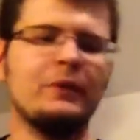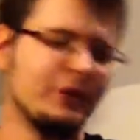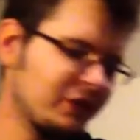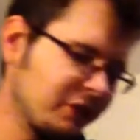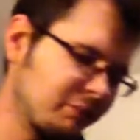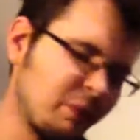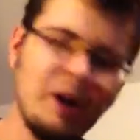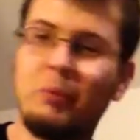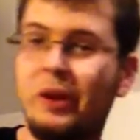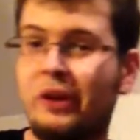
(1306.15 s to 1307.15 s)
Here's another
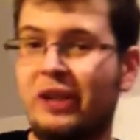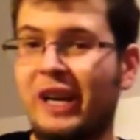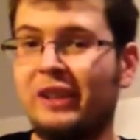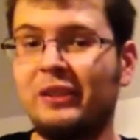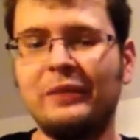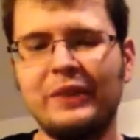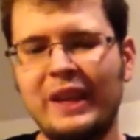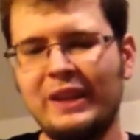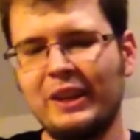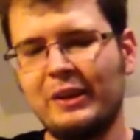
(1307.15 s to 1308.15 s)
Rareware title
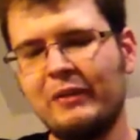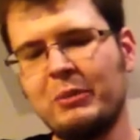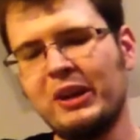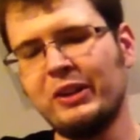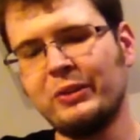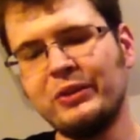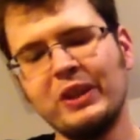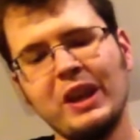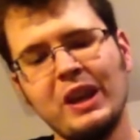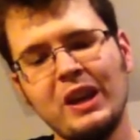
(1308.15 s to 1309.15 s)
that everybody knows.
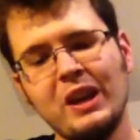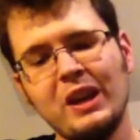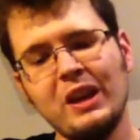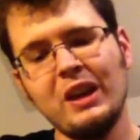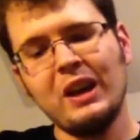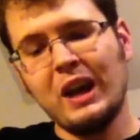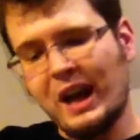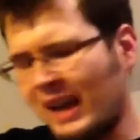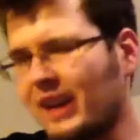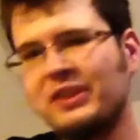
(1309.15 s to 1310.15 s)

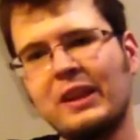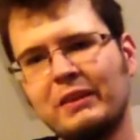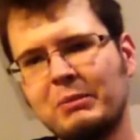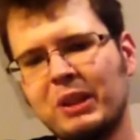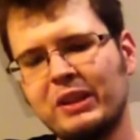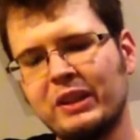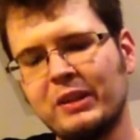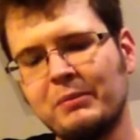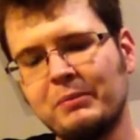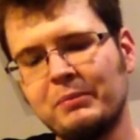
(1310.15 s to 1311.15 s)
I actually haven't even played it
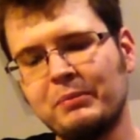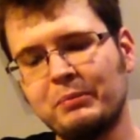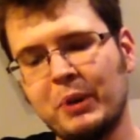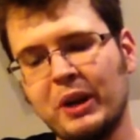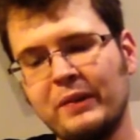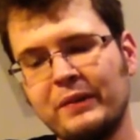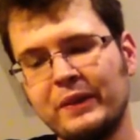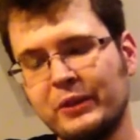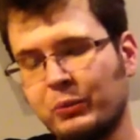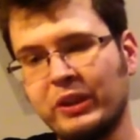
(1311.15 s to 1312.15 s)
yet. But
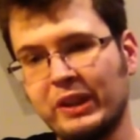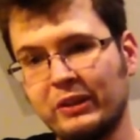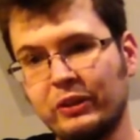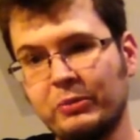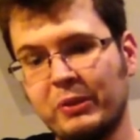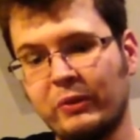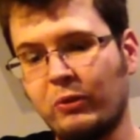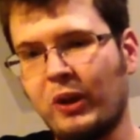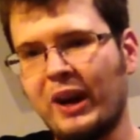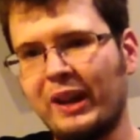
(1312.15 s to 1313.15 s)
it's one that eluded me for a
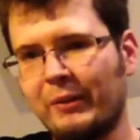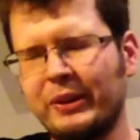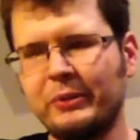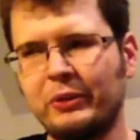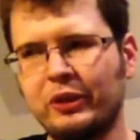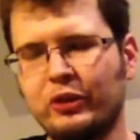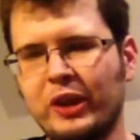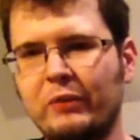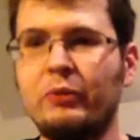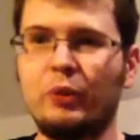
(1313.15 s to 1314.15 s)
while. I wound up doing a
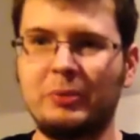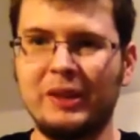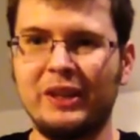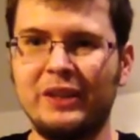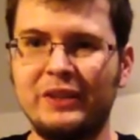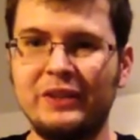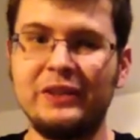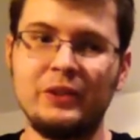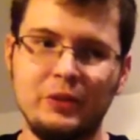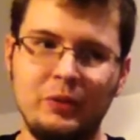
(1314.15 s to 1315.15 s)
trade with one of my
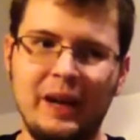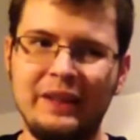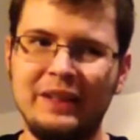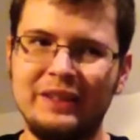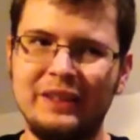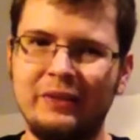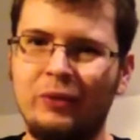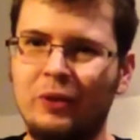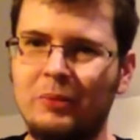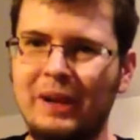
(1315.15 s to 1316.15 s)
cousins who had the
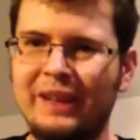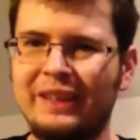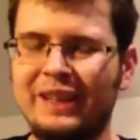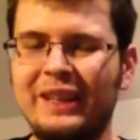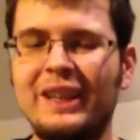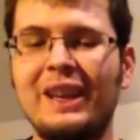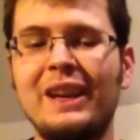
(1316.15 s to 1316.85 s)
N64 back in the day.